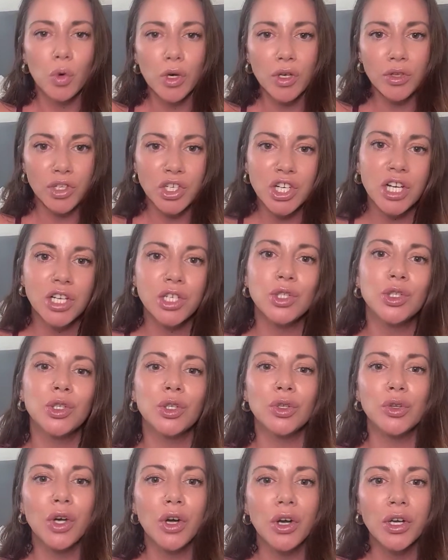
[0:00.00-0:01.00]
with
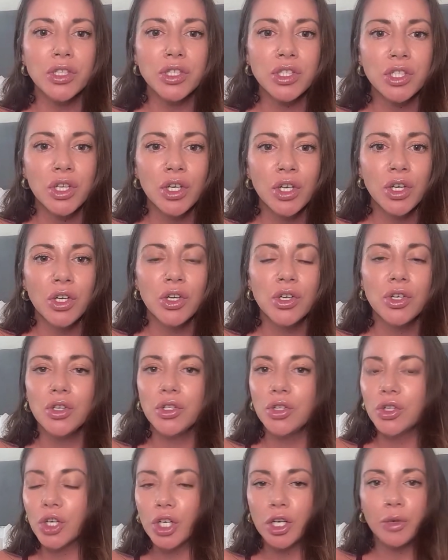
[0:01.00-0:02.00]
changing your thoughts,
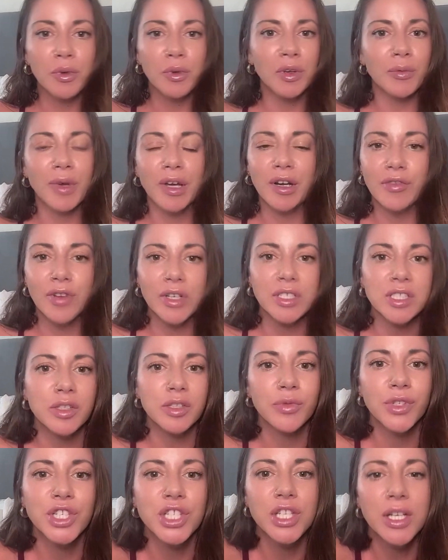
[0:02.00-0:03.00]
you're going to be a
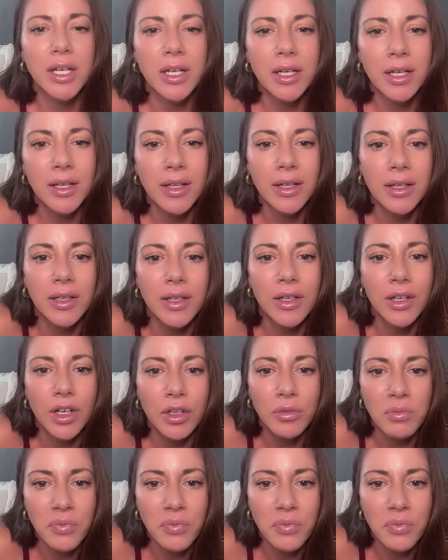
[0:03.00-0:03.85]
manifesting machine,